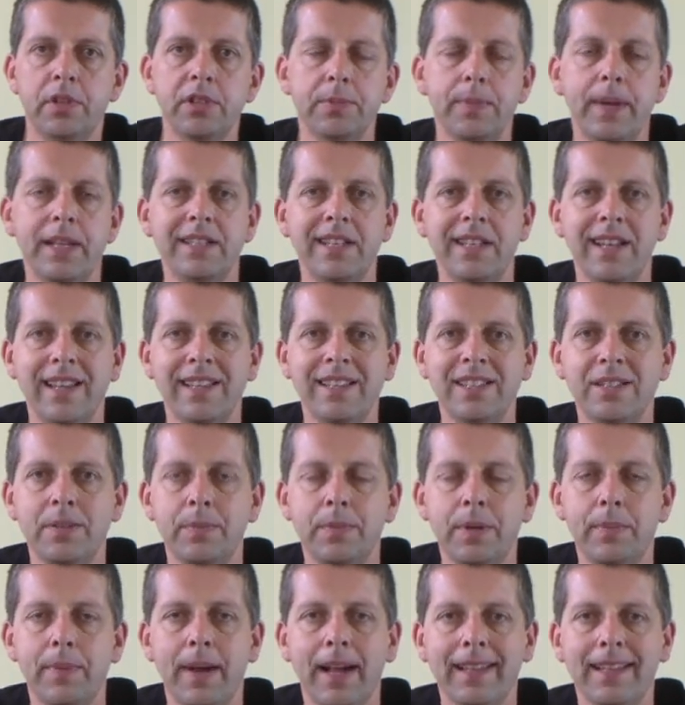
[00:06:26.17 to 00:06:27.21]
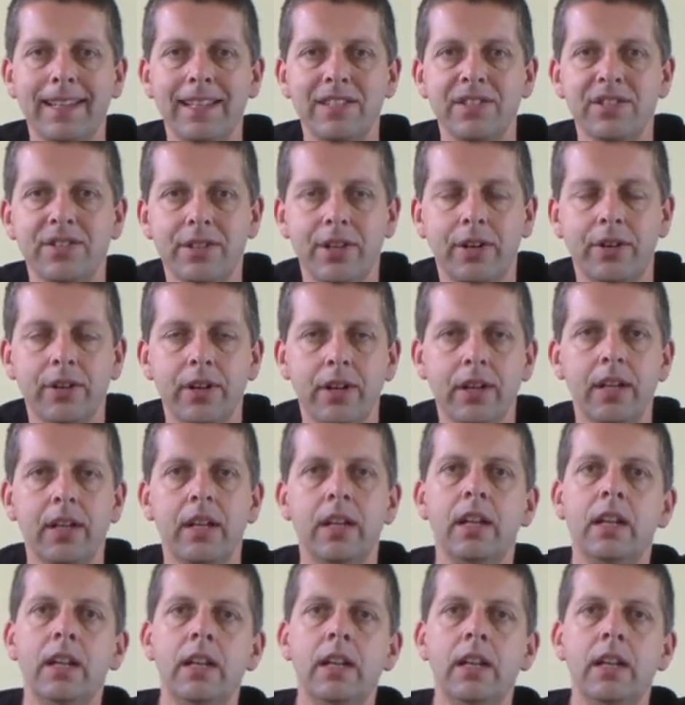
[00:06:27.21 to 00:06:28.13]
We're expecting Ace to be back in stock